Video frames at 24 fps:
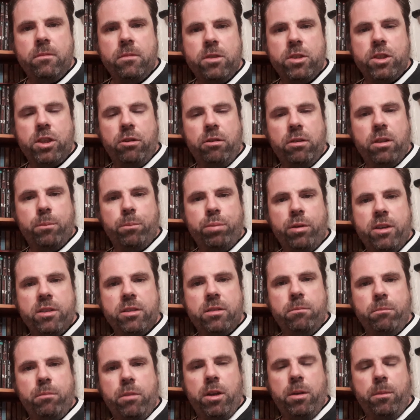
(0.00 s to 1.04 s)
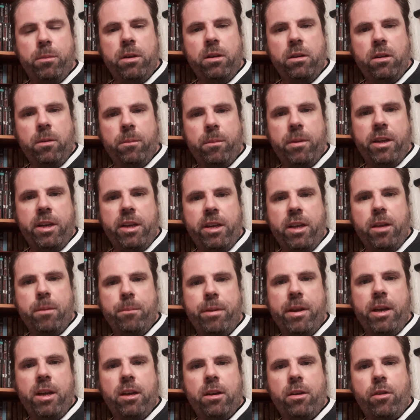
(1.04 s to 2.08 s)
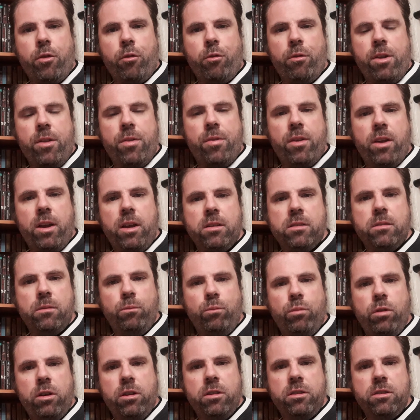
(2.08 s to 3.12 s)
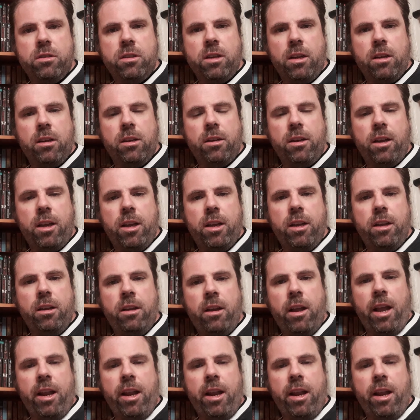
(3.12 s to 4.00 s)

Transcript: So at the present moment, I'm getting about 3,000 words done a day